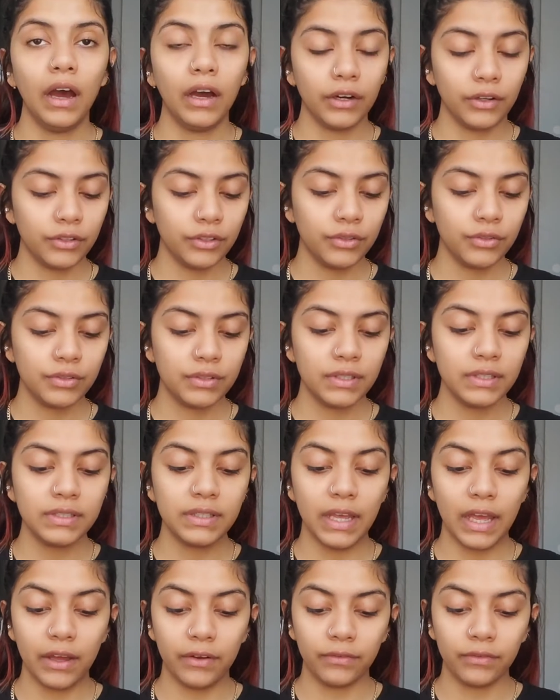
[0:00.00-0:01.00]
don't use
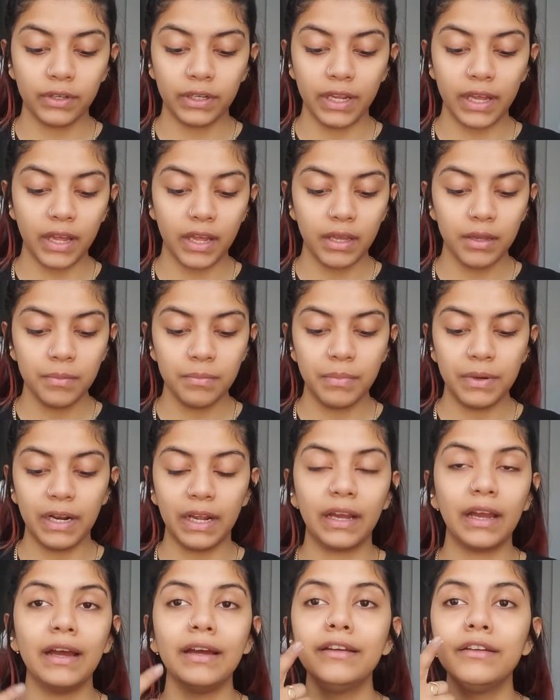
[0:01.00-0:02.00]
this every day, but
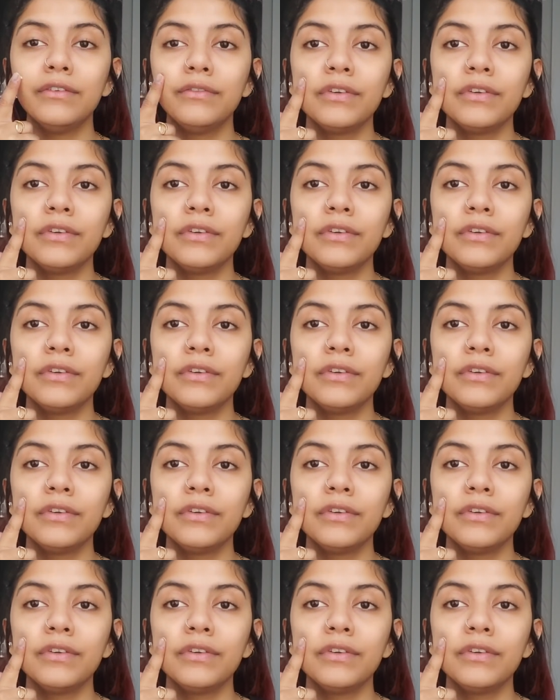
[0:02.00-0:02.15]
I kind